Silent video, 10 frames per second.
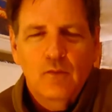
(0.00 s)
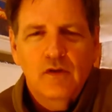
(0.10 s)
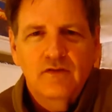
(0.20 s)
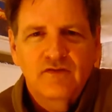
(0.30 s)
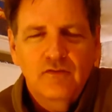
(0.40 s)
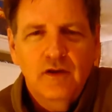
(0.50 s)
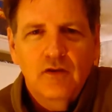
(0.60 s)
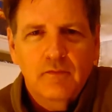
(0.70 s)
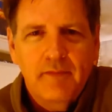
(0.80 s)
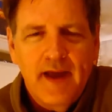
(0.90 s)
We can certainly
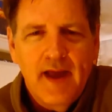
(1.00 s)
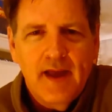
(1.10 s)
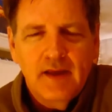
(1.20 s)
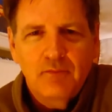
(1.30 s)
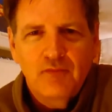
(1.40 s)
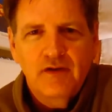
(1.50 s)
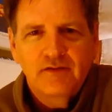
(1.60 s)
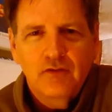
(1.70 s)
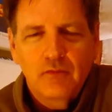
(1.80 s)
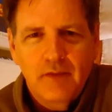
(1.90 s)
look back at
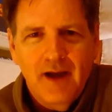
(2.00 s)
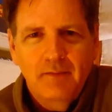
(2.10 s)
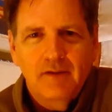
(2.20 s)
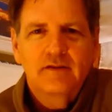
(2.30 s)
President Obama